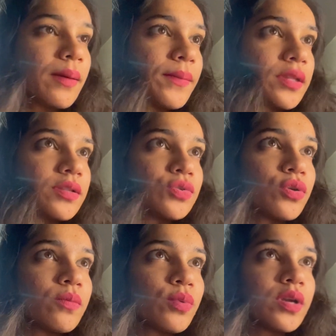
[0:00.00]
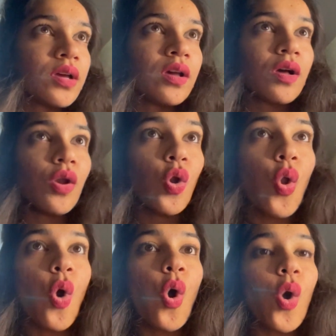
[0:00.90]
But he's gonna put
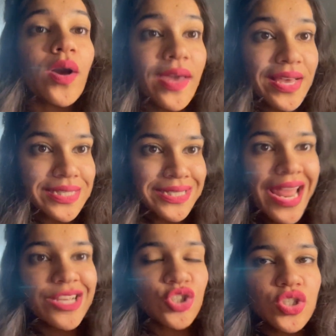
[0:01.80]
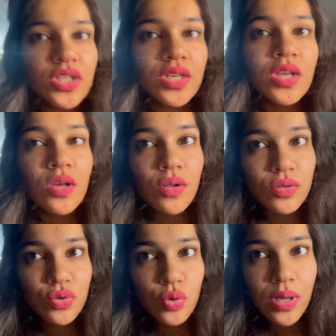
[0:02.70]
long extension.
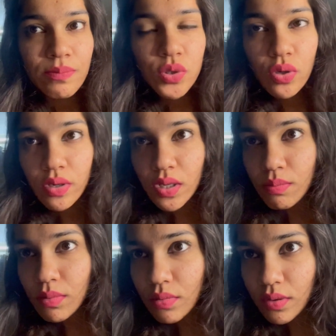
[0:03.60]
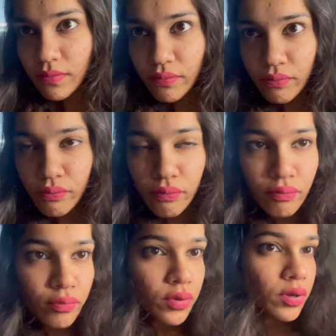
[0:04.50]
Also, I'm sorry if
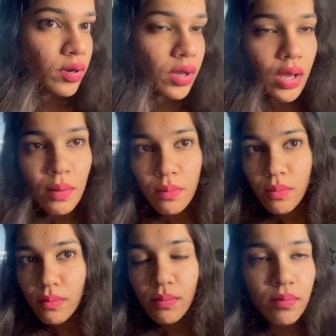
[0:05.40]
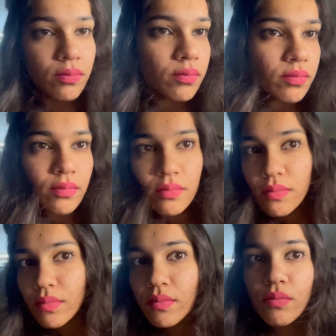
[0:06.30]
I'm
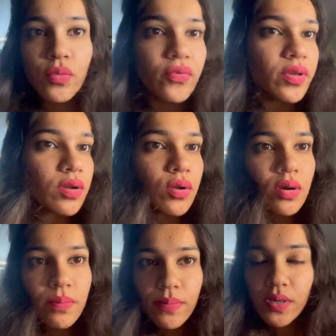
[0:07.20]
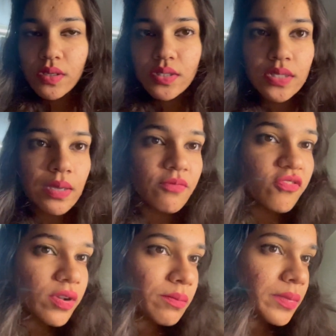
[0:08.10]
moving a lot because I'm
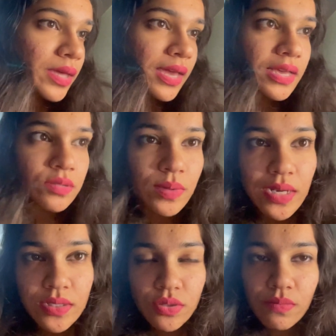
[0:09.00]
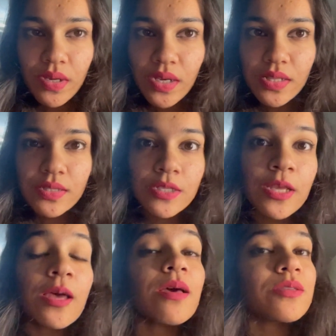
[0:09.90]
filming as well as doing my nails,
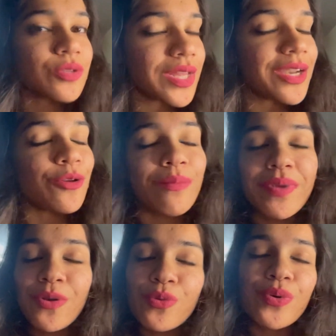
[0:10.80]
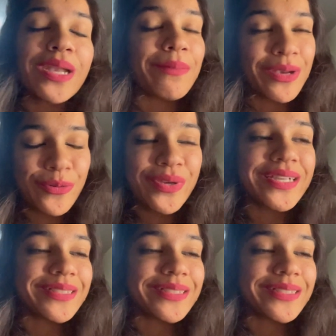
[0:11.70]
so that you all may know what am I doing.